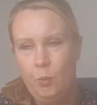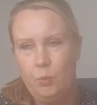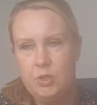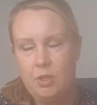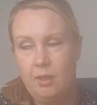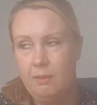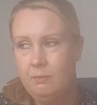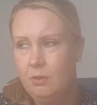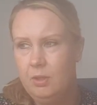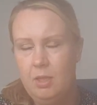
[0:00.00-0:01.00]
which I
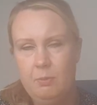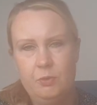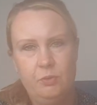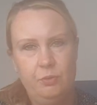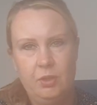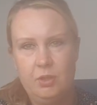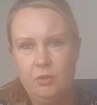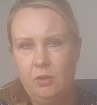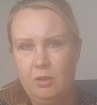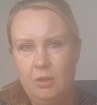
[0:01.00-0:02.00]
am not able to
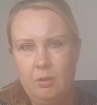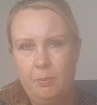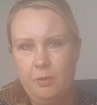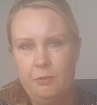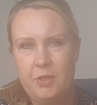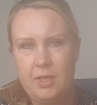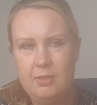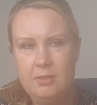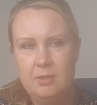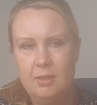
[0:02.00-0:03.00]
finish in a couple of
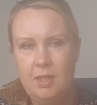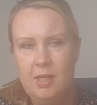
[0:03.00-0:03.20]
days,